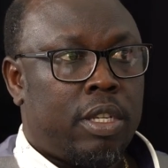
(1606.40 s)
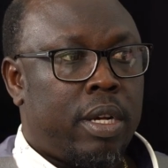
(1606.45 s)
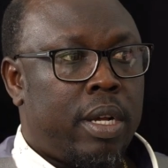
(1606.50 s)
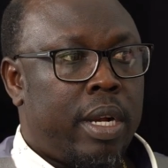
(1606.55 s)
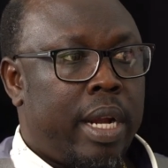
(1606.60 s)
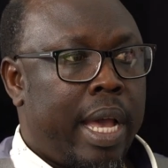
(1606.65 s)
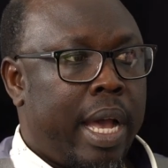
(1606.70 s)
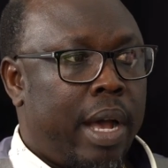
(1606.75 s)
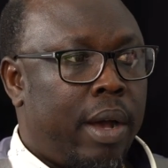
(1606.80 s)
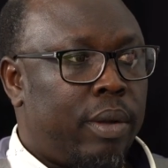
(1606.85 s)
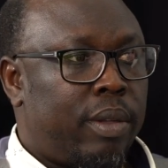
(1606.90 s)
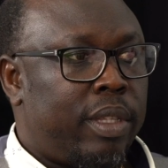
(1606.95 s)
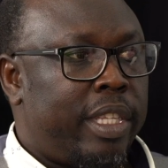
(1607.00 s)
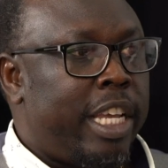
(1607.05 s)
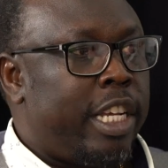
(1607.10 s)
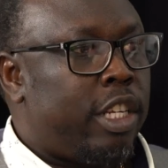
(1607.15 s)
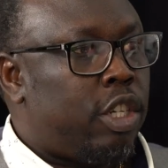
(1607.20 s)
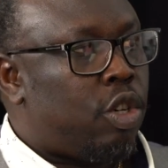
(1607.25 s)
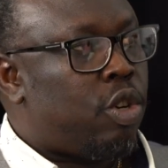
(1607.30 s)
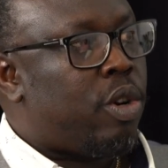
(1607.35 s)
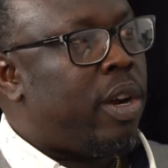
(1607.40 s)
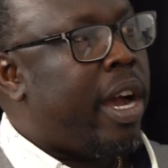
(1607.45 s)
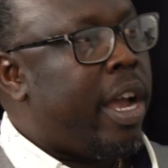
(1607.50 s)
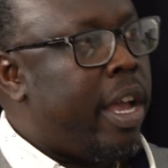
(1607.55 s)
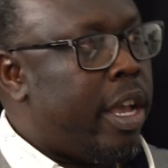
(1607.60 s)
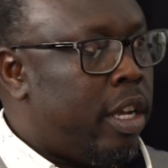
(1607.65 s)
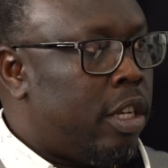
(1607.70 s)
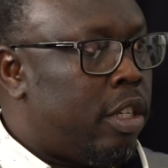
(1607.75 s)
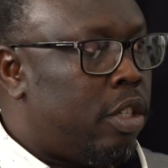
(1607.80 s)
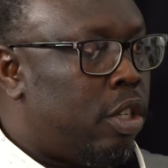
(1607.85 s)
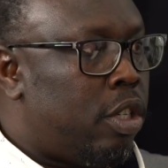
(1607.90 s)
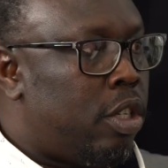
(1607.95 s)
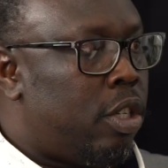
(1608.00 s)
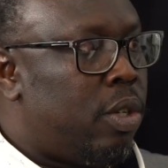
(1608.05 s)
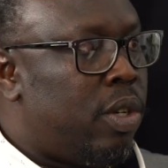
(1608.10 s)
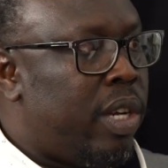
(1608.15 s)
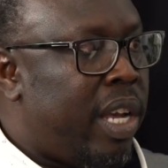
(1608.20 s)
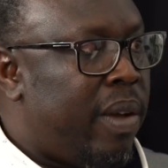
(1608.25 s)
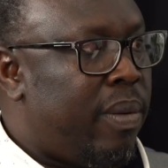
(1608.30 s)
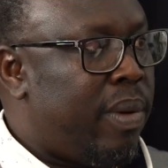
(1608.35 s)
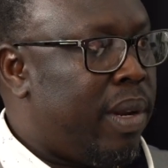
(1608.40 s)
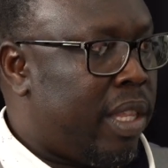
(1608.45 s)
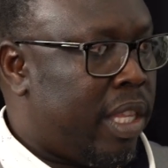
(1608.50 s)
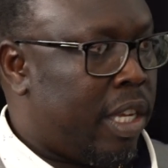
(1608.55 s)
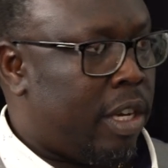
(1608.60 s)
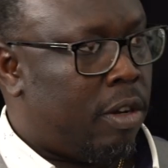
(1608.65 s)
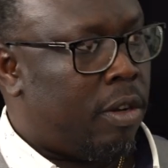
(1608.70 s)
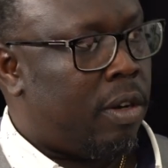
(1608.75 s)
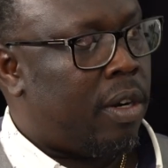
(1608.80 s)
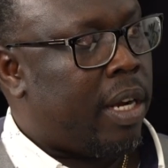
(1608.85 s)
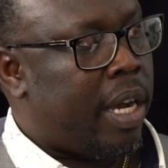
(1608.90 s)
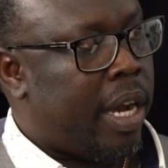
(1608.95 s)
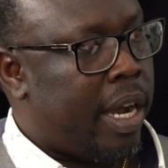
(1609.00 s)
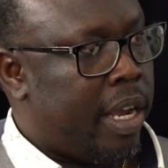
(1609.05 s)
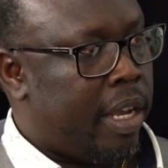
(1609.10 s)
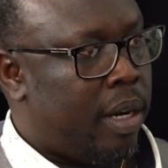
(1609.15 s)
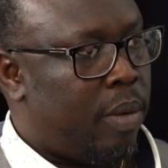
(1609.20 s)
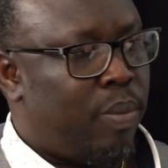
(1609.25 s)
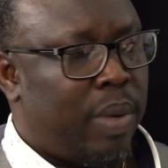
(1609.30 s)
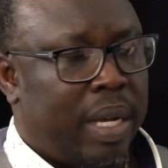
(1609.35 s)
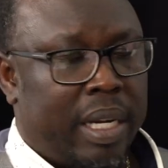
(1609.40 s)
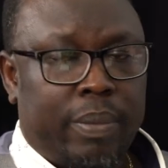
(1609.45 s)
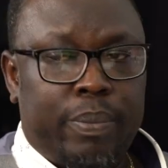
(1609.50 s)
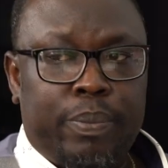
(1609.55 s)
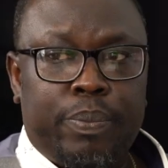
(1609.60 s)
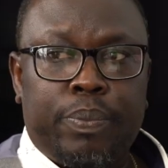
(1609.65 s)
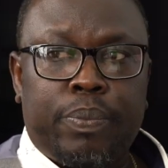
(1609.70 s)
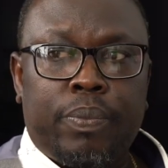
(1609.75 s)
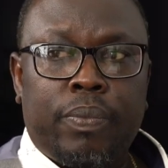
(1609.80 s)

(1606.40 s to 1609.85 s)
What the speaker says: So now they're trying to do everything online, but